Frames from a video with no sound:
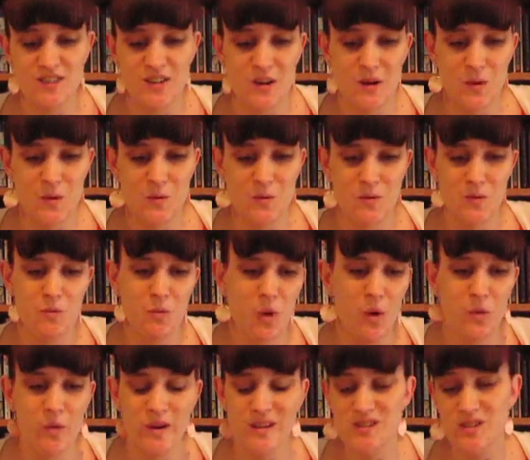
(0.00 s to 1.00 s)
so you
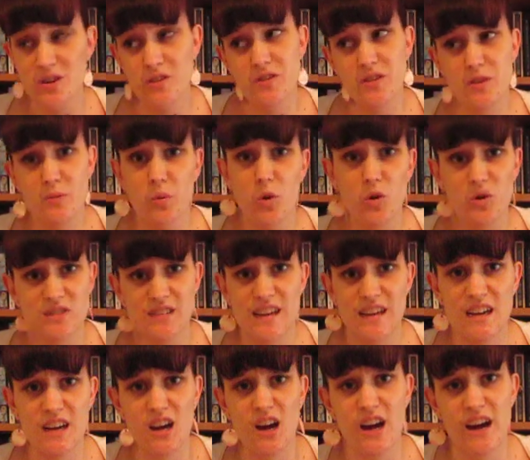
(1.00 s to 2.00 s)
always know that the poor
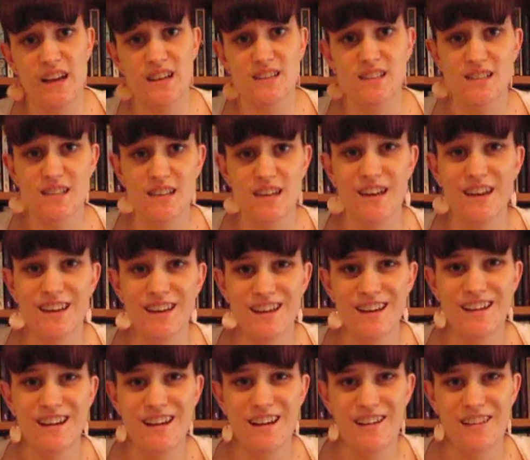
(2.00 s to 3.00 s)
second guy is the
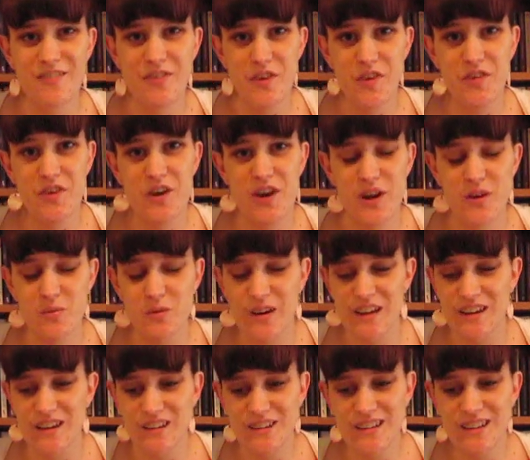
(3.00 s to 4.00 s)
the third
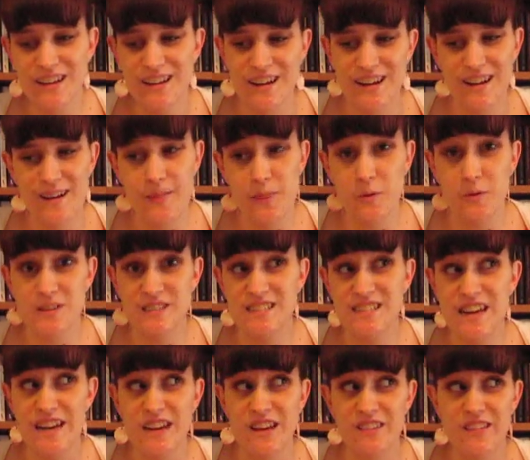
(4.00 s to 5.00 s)
wheel, and the one
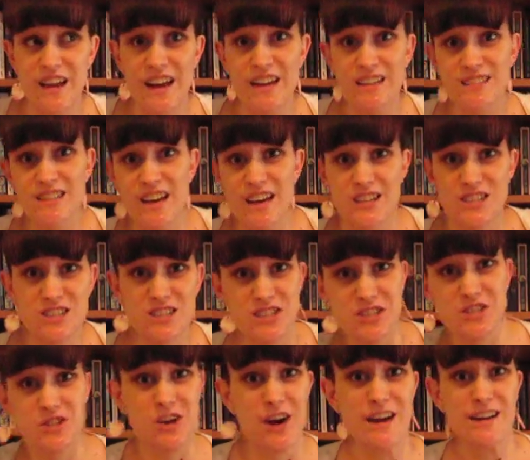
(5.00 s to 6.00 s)
standing on the outside just
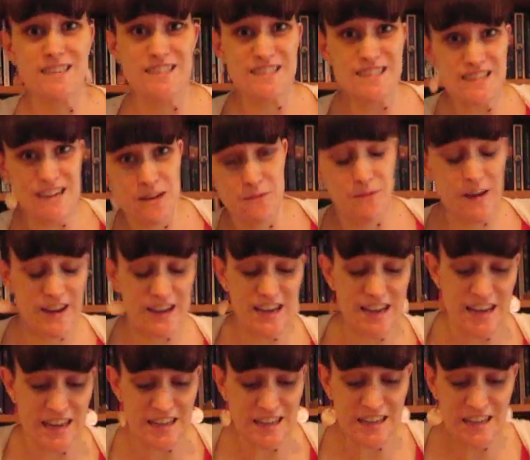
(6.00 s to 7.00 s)
trying to sneak back
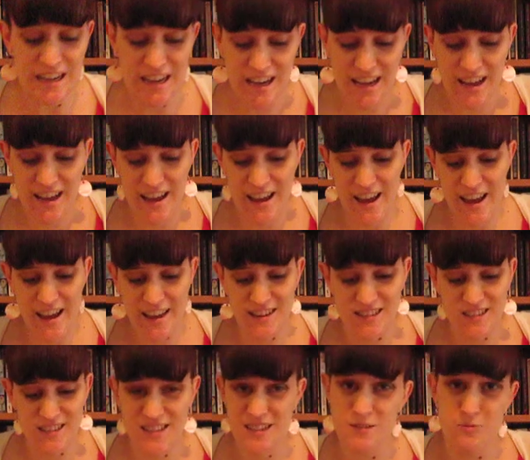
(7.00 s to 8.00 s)
in,
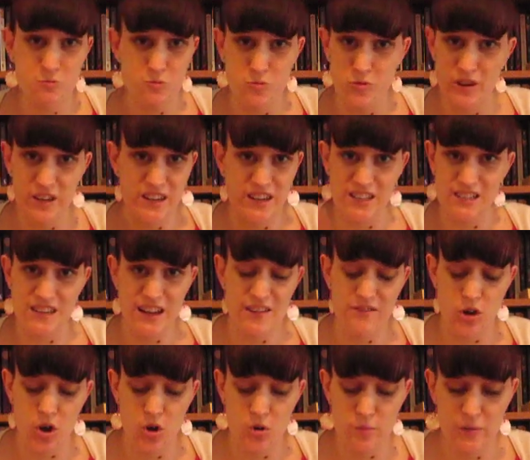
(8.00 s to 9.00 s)
and he really doesn't have
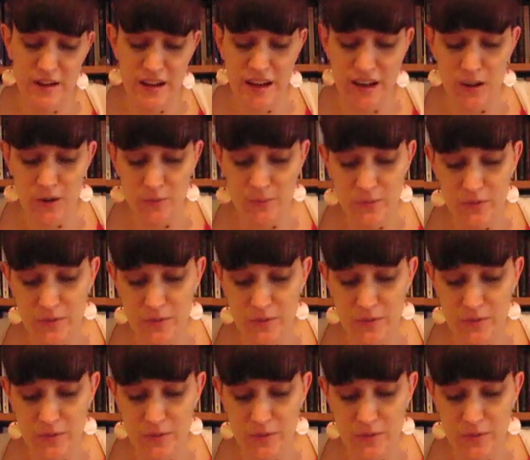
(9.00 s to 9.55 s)
a hope in hell.